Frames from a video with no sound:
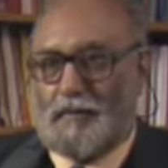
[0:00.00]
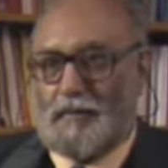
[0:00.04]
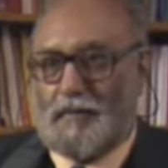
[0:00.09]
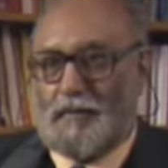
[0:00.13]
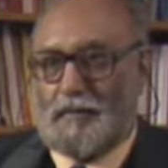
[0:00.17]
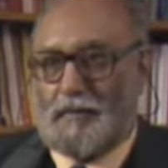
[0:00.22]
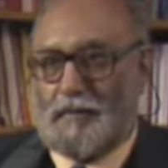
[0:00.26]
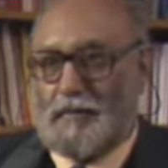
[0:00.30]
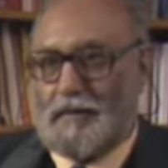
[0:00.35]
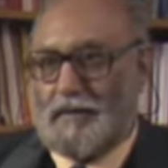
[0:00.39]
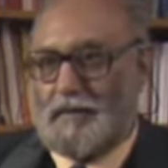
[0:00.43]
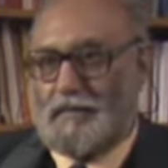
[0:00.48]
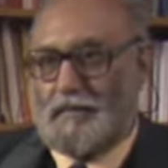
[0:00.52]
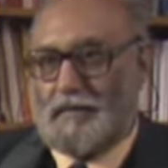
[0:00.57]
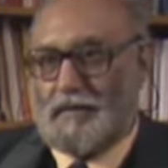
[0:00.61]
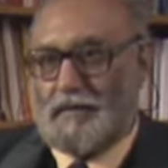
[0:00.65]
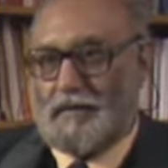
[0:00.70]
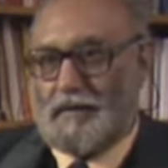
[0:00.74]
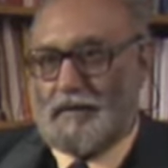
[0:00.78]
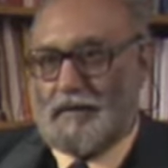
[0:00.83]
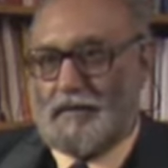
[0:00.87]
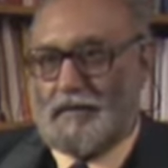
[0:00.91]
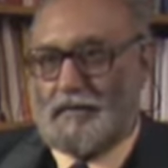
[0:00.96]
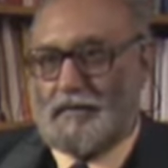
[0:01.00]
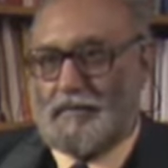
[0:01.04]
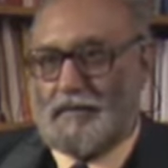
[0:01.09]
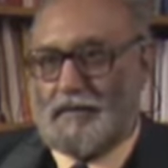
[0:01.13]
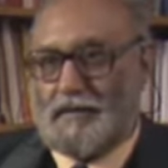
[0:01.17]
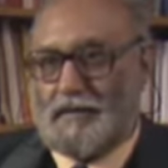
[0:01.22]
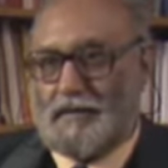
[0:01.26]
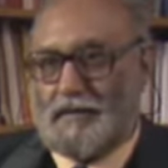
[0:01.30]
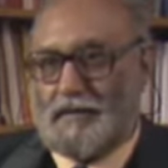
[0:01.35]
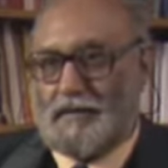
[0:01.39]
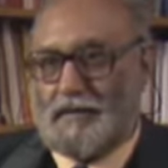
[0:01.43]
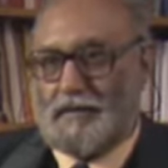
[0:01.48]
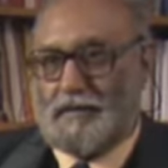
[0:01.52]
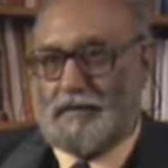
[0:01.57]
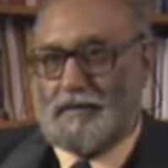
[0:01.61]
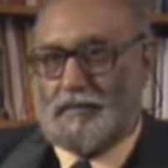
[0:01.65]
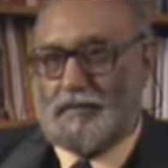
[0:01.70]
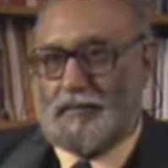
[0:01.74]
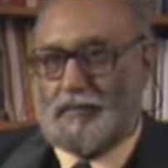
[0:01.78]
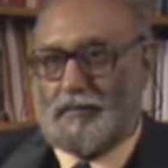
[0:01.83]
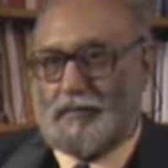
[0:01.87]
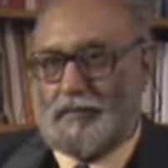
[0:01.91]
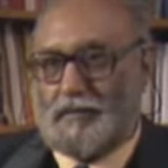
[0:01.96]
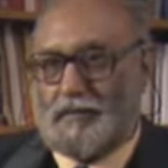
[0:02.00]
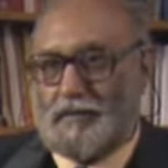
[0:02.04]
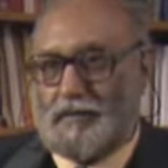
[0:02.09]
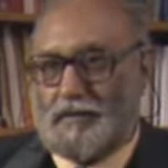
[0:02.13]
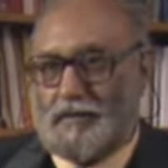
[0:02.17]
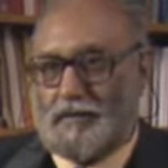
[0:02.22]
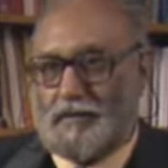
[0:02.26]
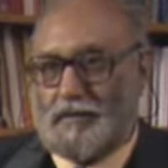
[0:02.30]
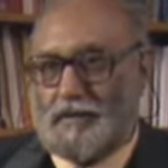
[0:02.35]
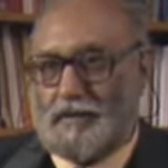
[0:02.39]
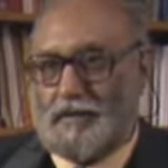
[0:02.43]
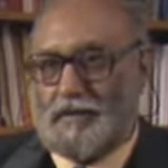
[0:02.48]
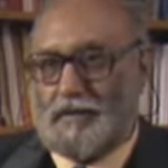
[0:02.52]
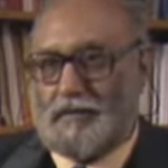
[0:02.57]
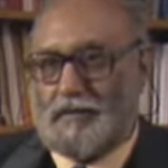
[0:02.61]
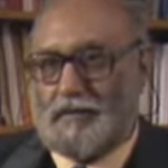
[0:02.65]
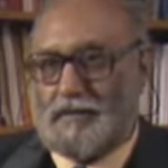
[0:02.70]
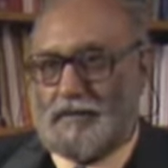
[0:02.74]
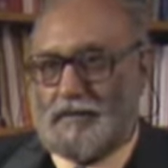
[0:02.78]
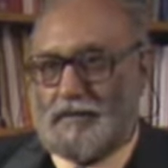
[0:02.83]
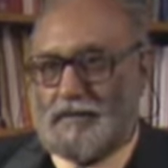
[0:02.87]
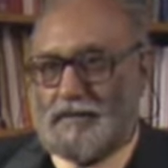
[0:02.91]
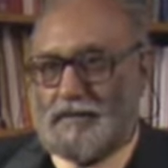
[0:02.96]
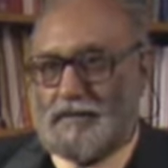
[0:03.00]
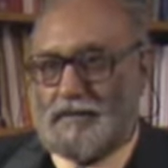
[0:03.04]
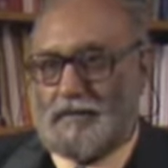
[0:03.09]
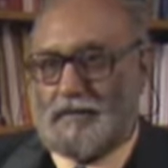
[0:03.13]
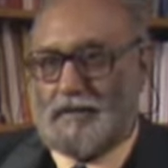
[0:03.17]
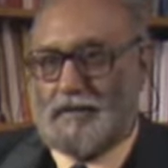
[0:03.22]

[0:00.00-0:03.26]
People are very differently motivated nowadays.